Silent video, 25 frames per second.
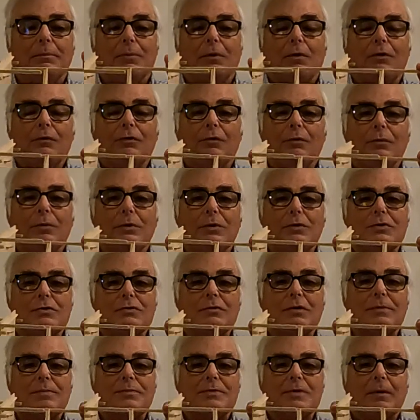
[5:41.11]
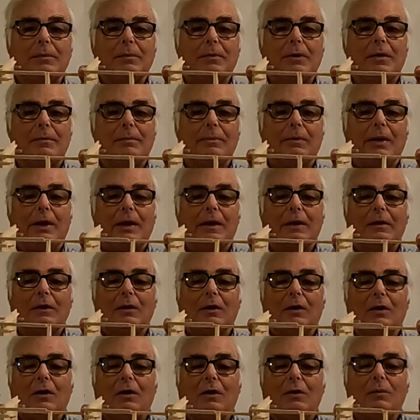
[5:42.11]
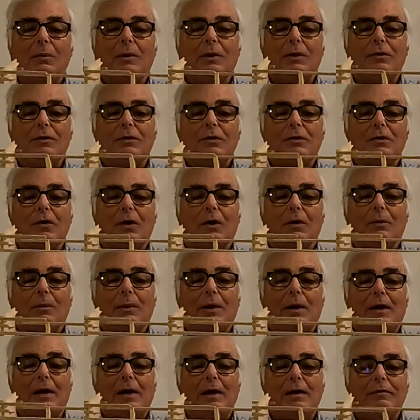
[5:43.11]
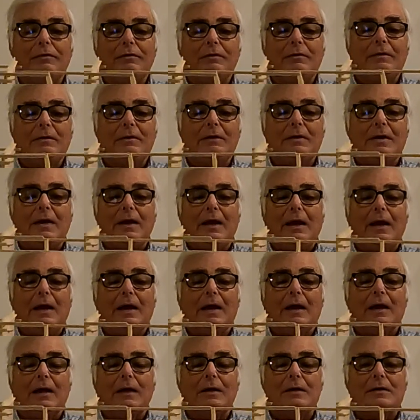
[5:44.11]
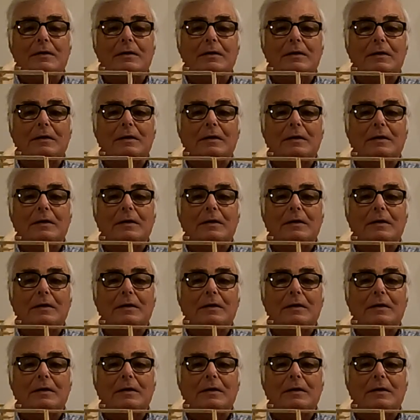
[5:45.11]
balsa wood strips I'm going to plank the hull with arrive, and